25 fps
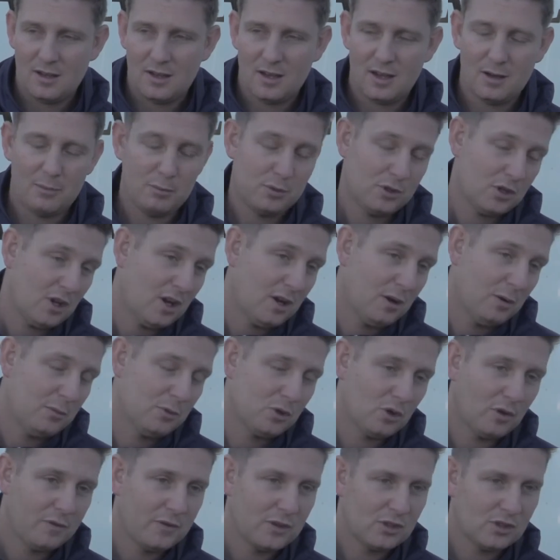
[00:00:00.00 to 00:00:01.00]

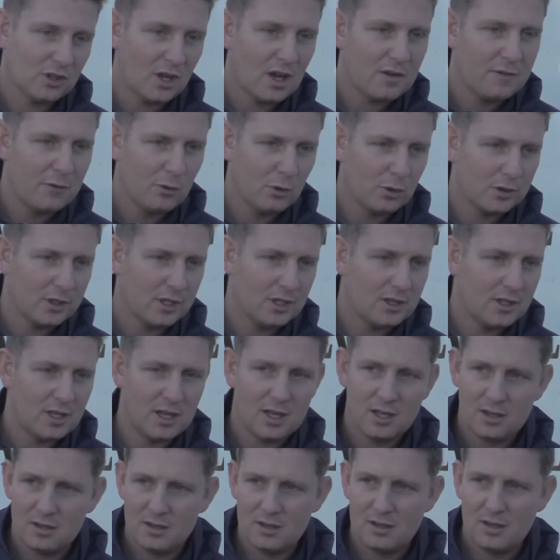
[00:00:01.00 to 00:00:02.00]
obviously afforded
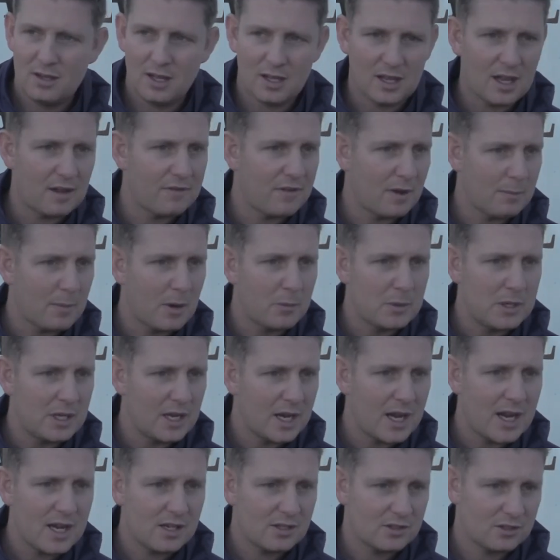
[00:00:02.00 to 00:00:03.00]
to give him a wee
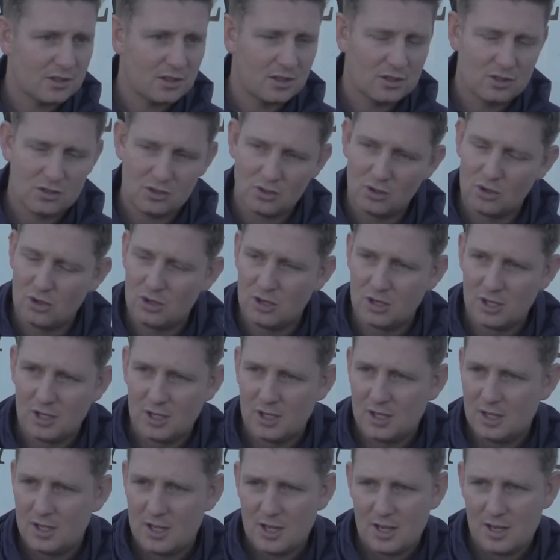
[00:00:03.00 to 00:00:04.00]
rest, so
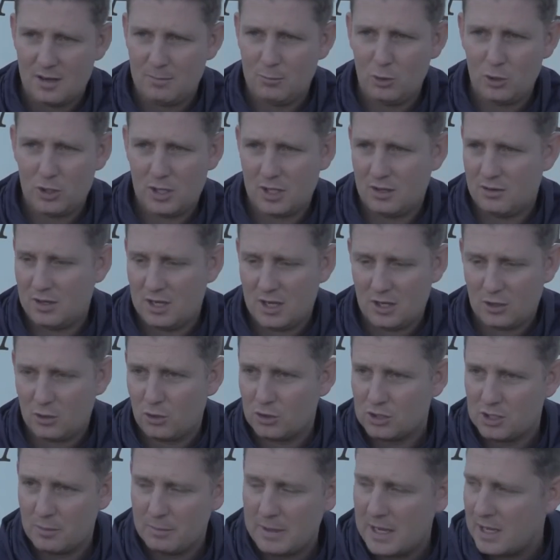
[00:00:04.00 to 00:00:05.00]
I'm looking right
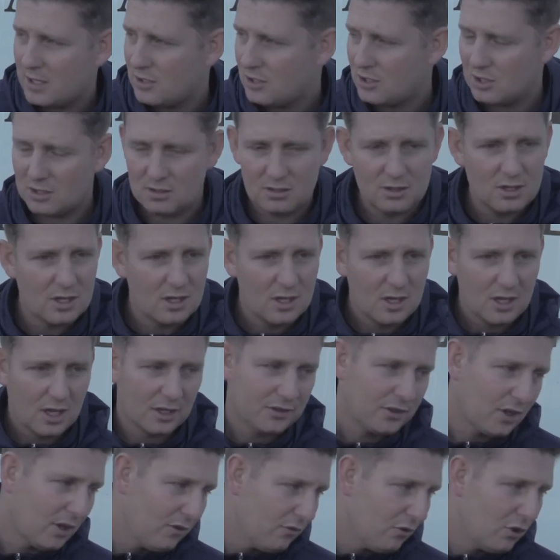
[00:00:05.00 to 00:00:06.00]
across the bench and I
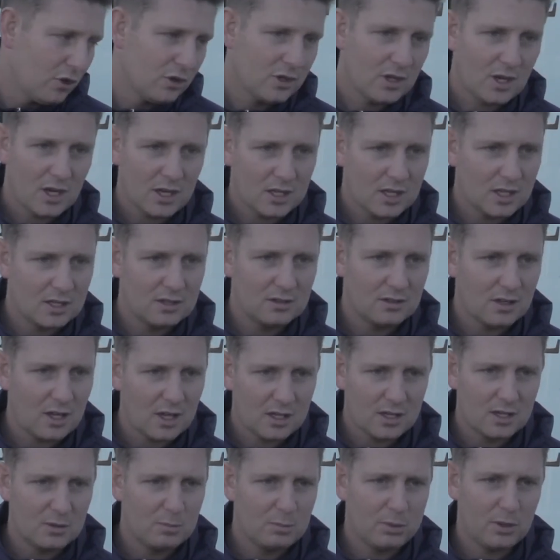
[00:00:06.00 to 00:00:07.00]
turn round and I
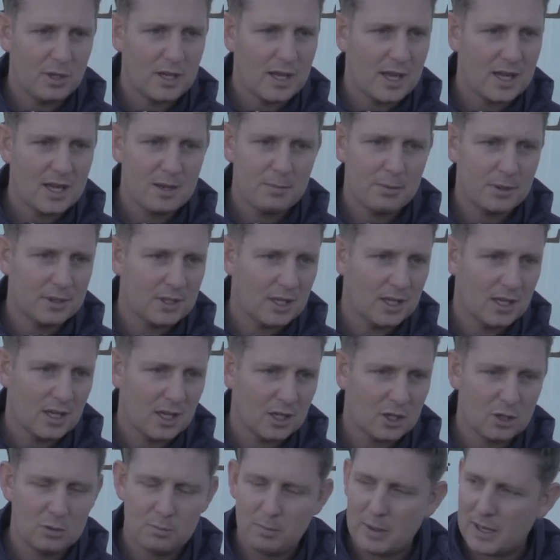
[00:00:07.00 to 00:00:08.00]
could play anybody,
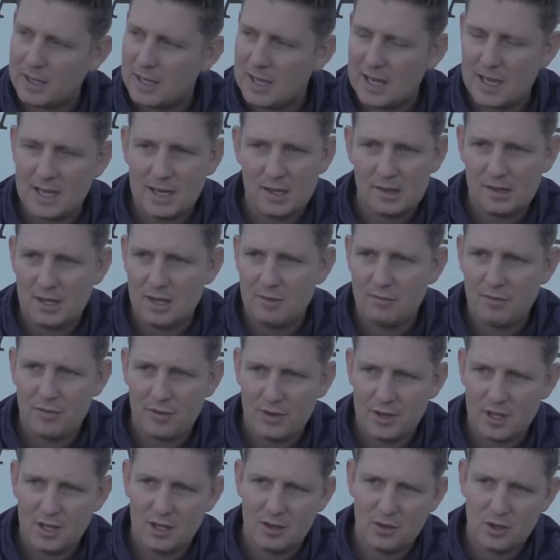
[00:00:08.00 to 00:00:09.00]
I could pick any team
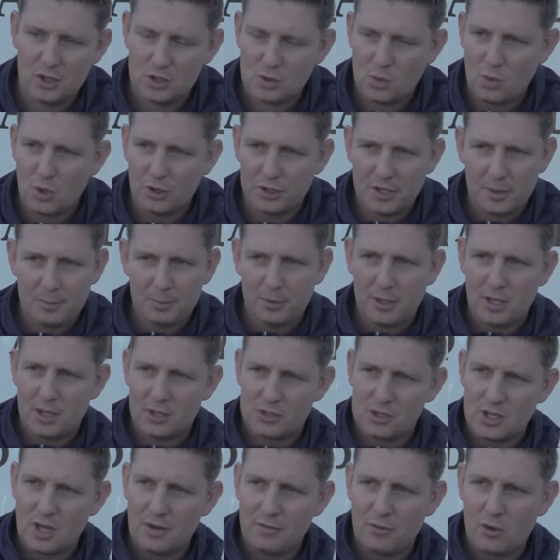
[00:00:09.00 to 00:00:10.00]
for the squad of
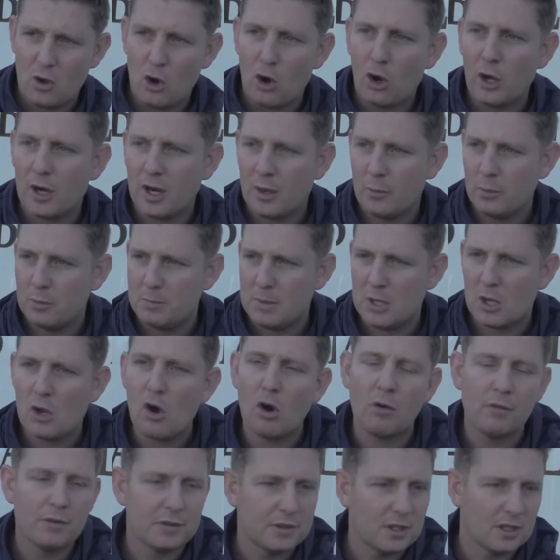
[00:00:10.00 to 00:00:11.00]
players that I've got, and I would be
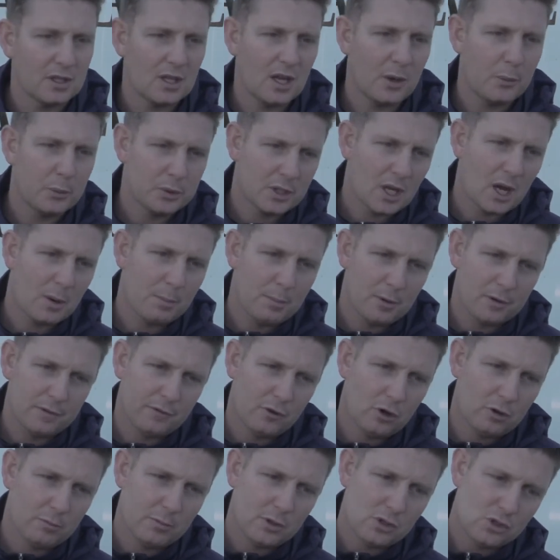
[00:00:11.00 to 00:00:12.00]
confident that I would get a
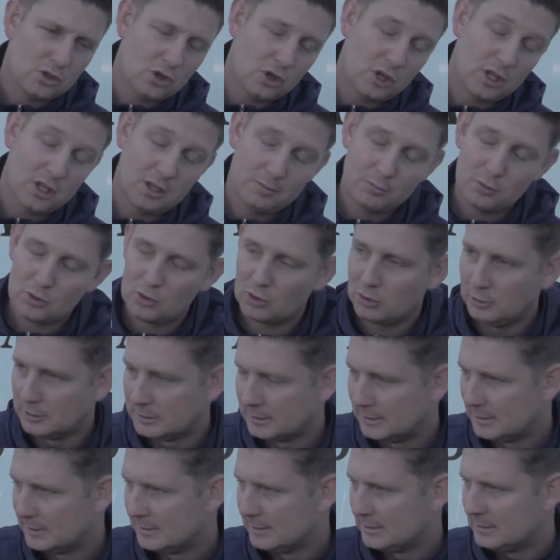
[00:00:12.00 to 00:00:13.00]
performance out of them. So
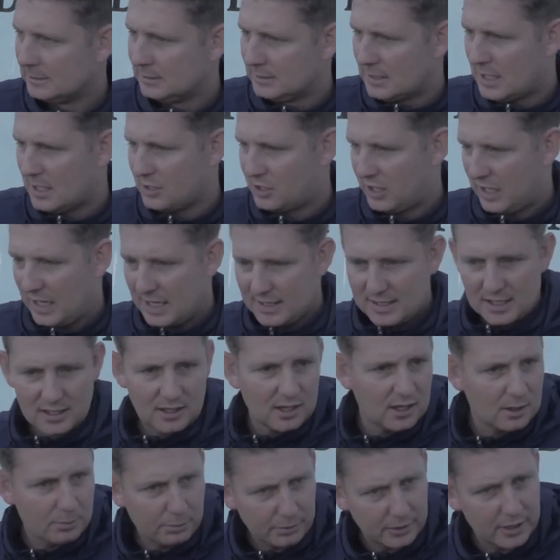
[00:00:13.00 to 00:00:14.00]
that's credit
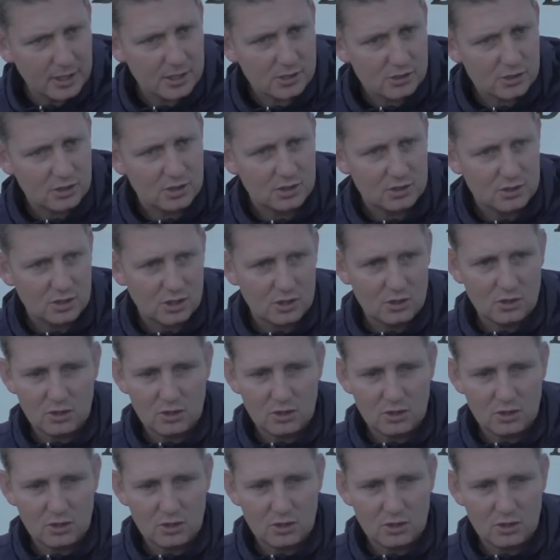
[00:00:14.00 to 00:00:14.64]
to the players. Do you